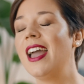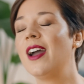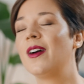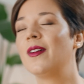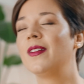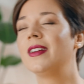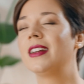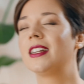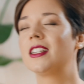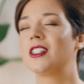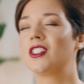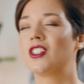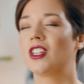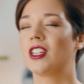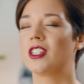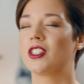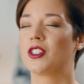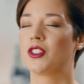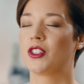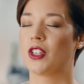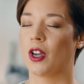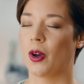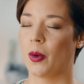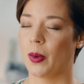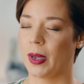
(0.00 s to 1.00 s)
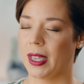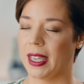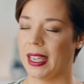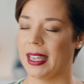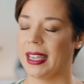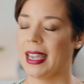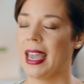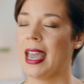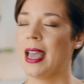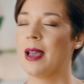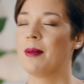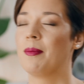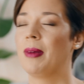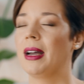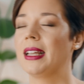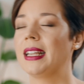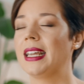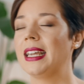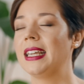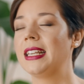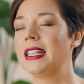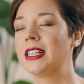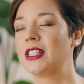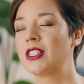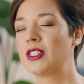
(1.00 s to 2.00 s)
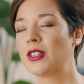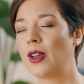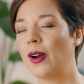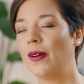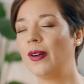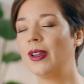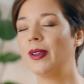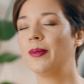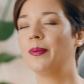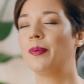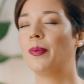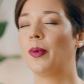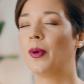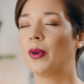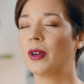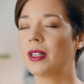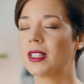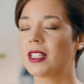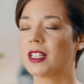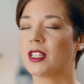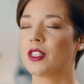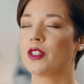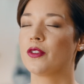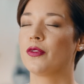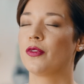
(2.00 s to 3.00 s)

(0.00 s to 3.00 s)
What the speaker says: We are just joking, but it is so important